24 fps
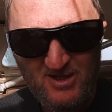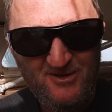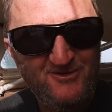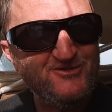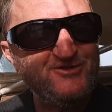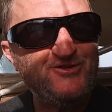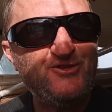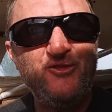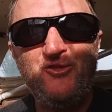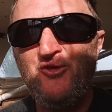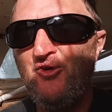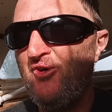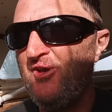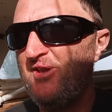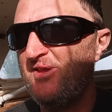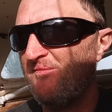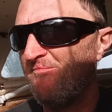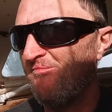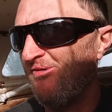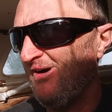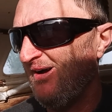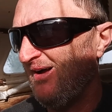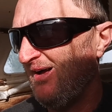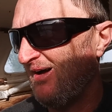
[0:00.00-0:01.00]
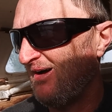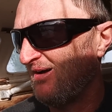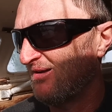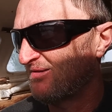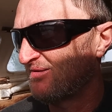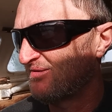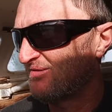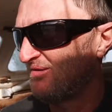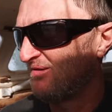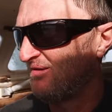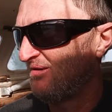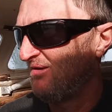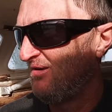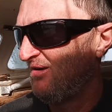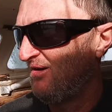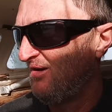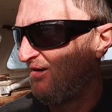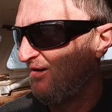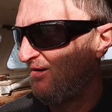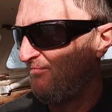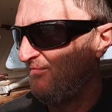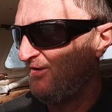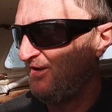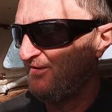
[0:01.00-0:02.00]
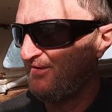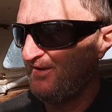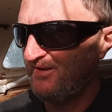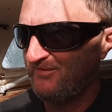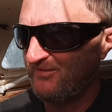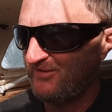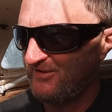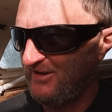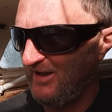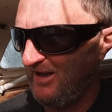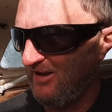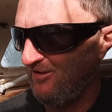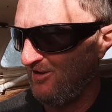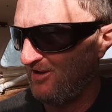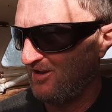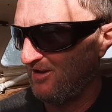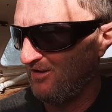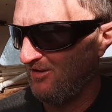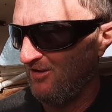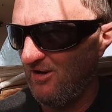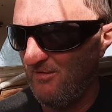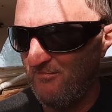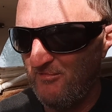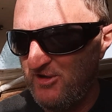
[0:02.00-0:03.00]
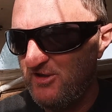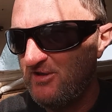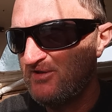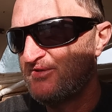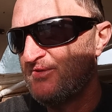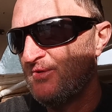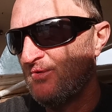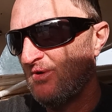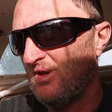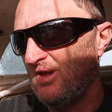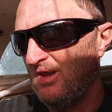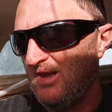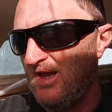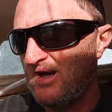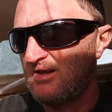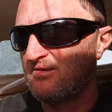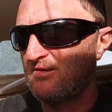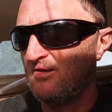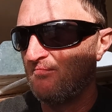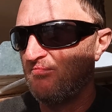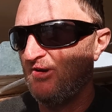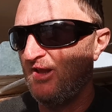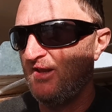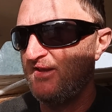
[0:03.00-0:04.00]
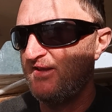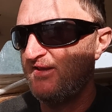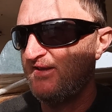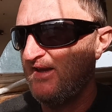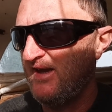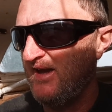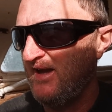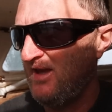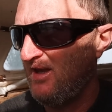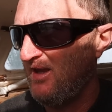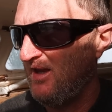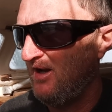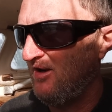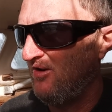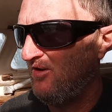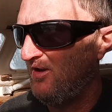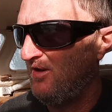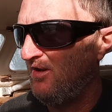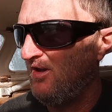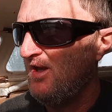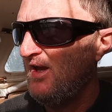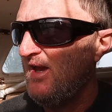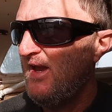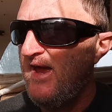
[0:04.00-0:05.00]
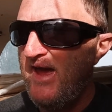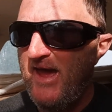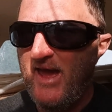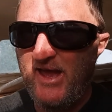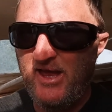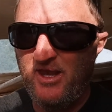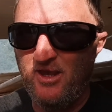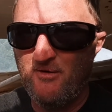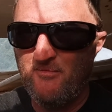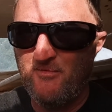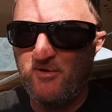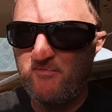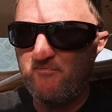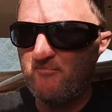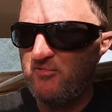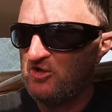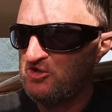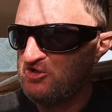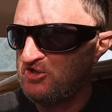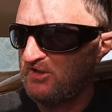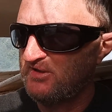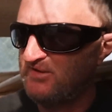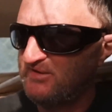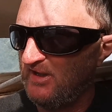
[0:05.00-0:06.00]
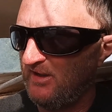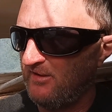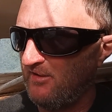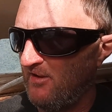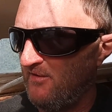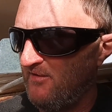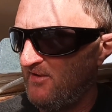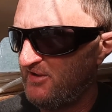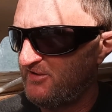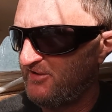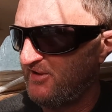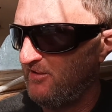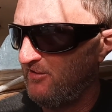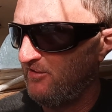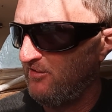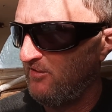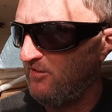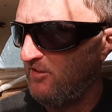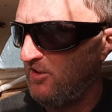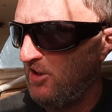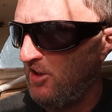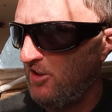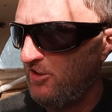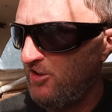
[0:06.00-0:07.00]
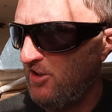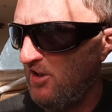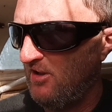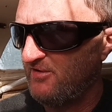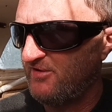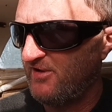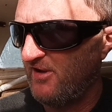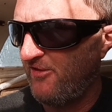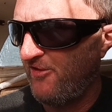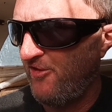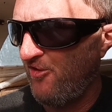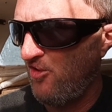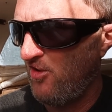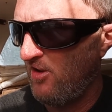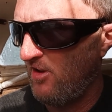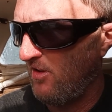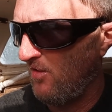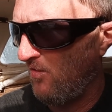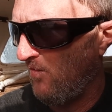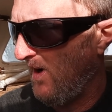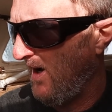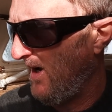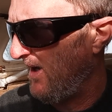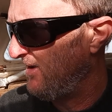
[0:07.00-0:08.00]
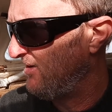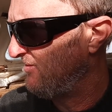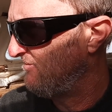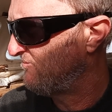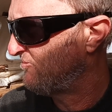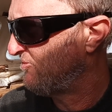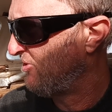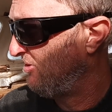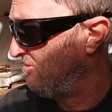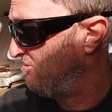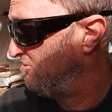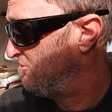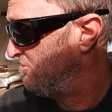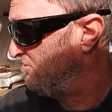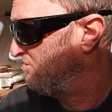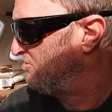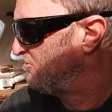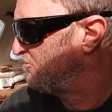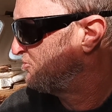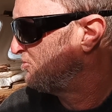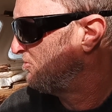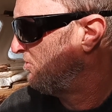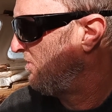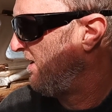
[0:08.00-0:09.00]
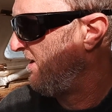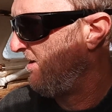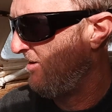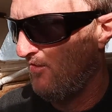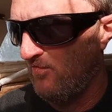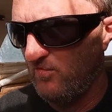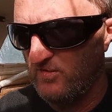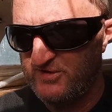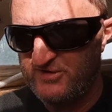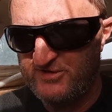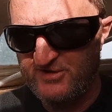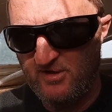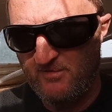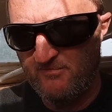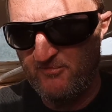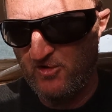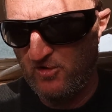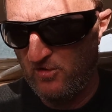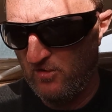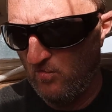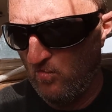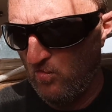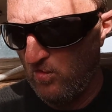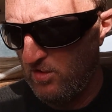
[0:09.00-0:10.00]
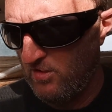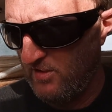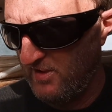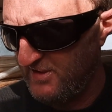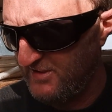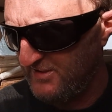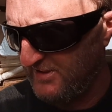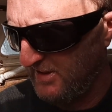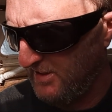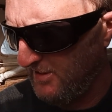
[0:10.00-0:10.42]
It's 30 bucks. It doesn't sound like a lot, but you still got to lug the bloody can out. And I mean, pushing something on this, it's a third of the weight, and it would slip through the water easier.